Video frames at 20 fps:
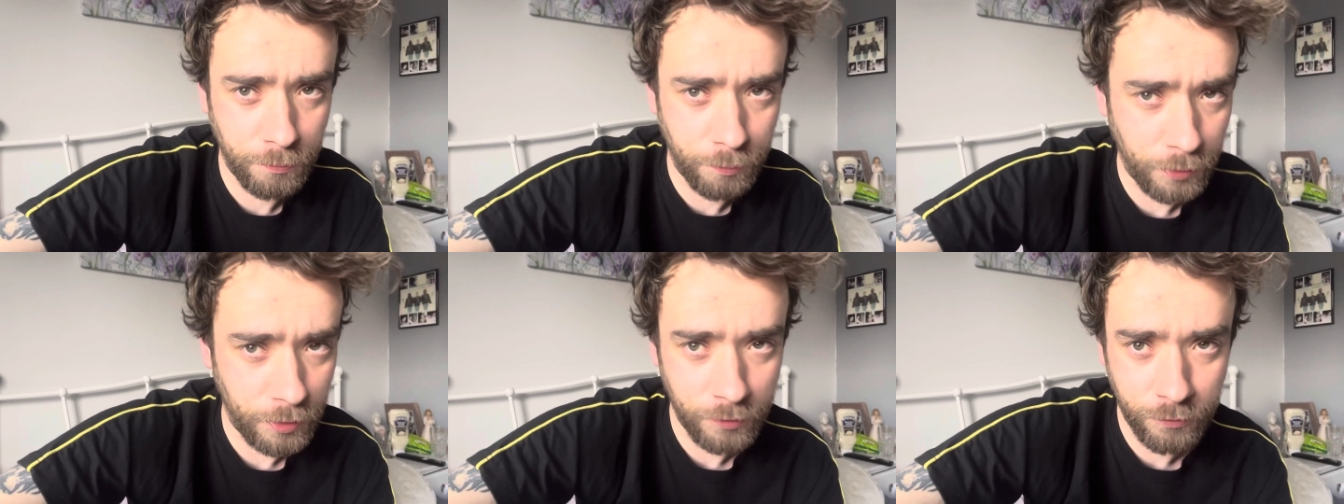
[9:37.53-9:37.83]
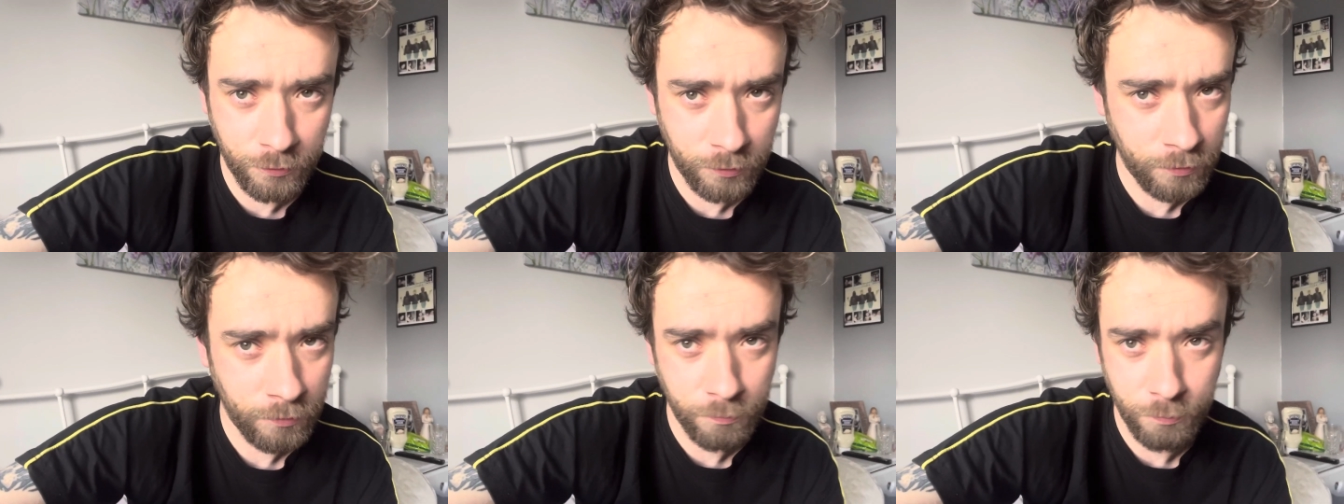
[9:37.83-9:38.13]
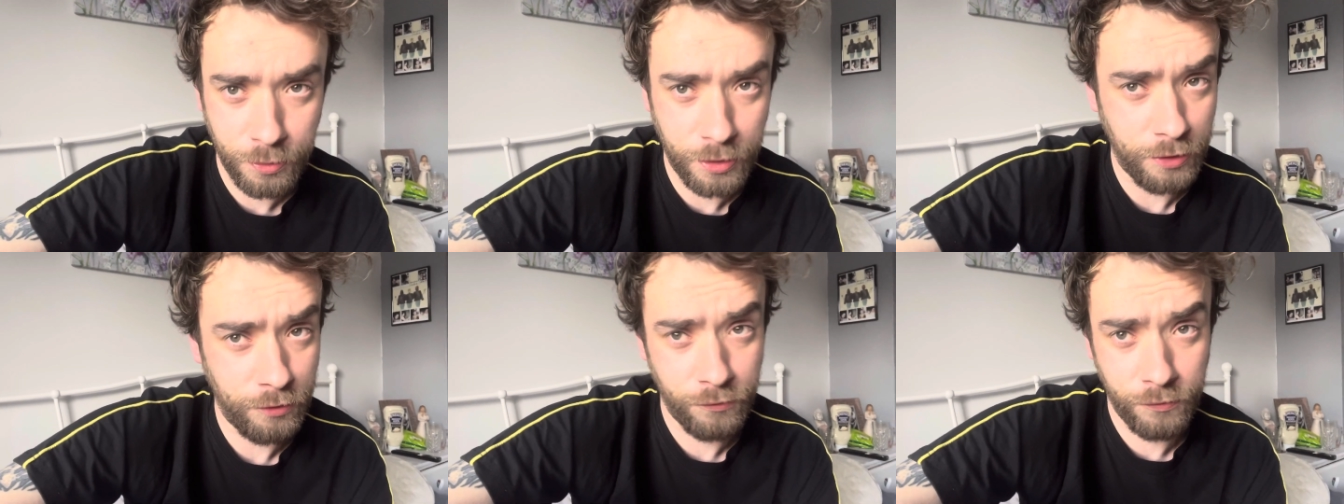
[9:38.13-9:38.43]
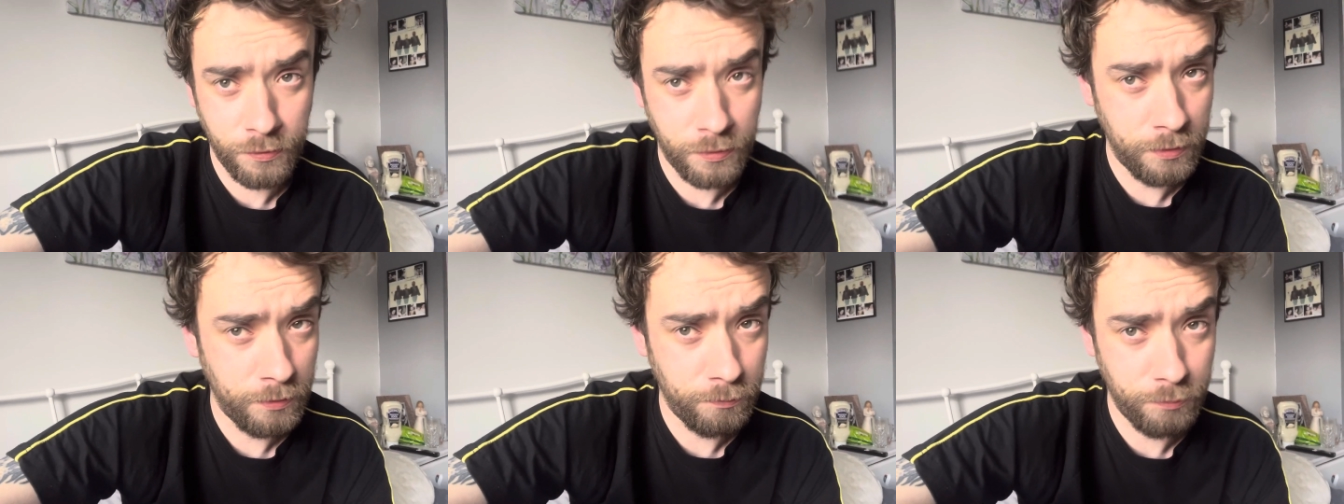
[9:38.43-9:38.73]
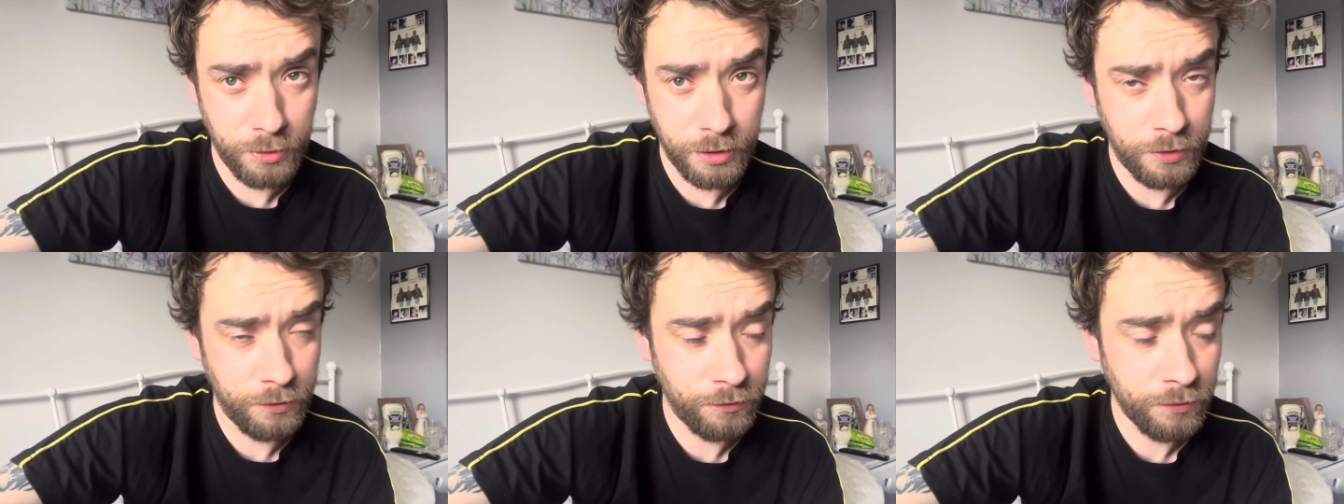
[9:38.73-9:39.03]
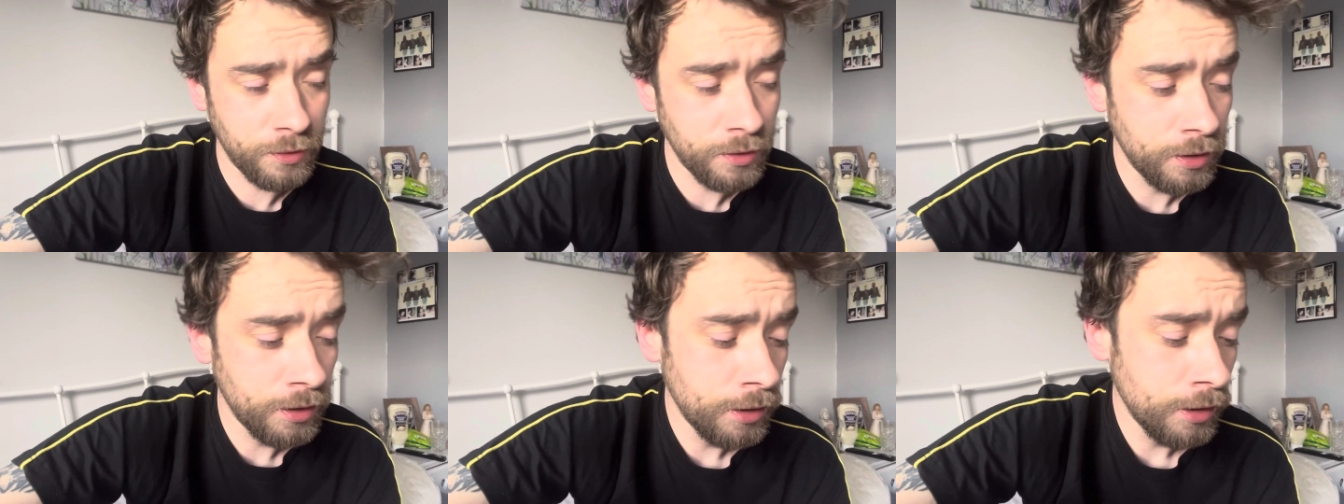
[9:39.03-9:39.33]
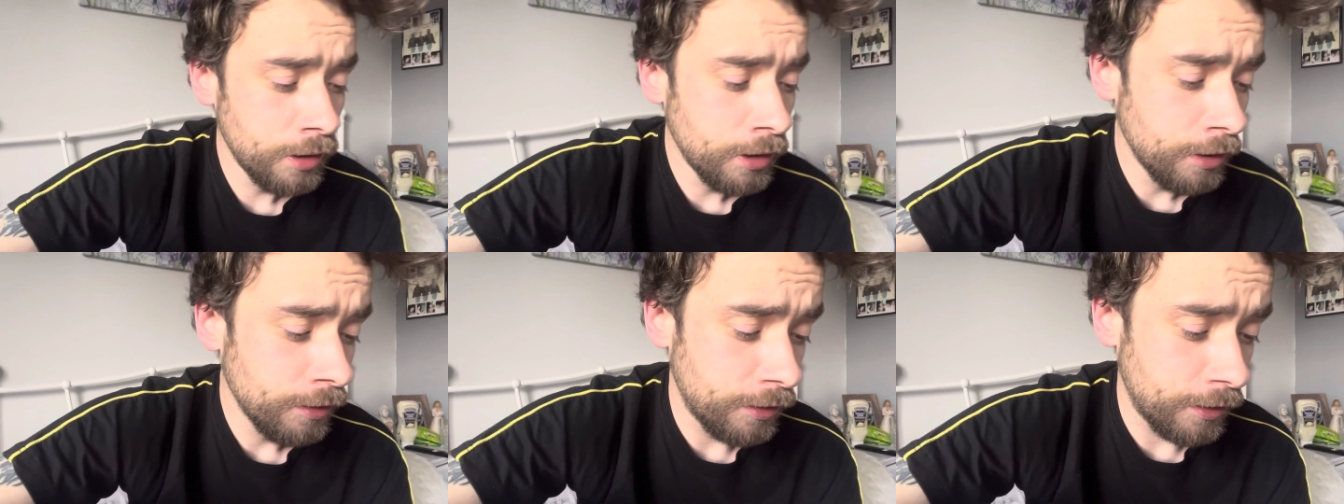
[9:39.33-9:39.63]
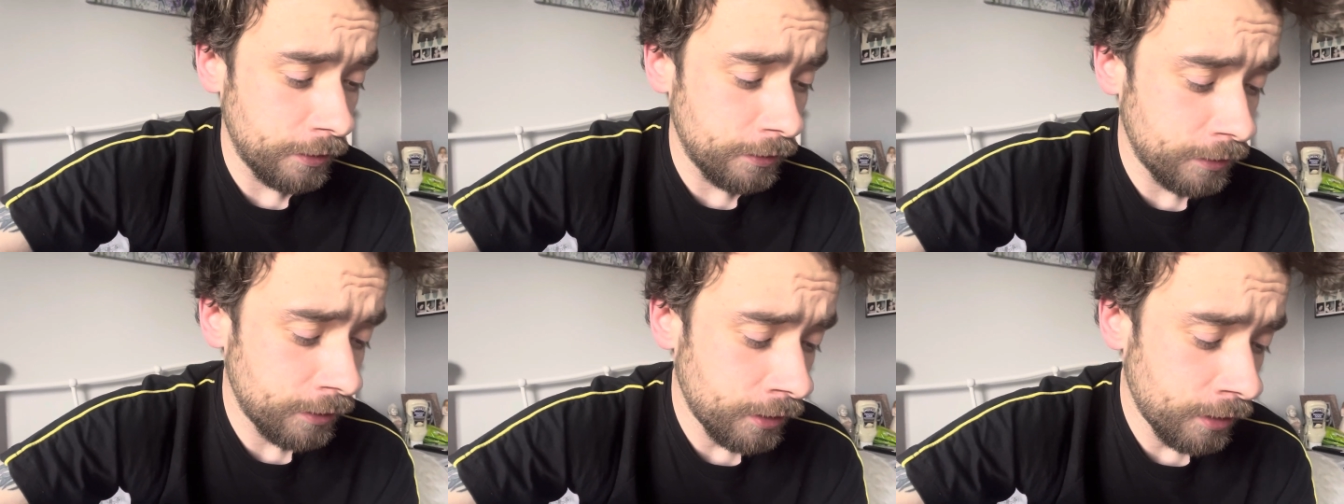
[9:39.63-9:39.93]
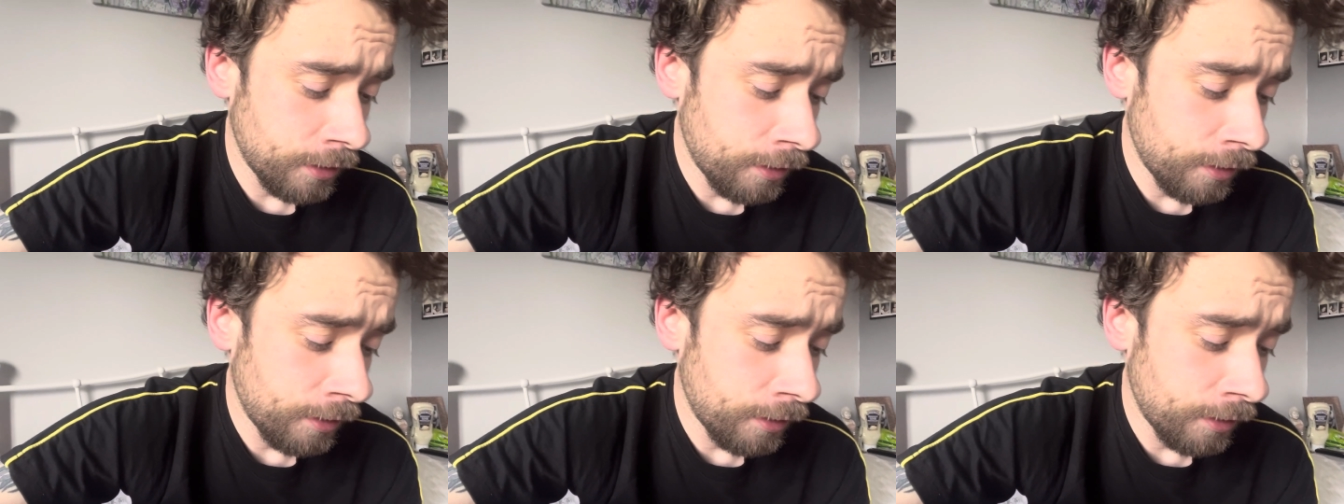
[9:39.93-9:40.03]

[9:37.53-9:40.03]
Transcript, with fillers: Please, please, please don't.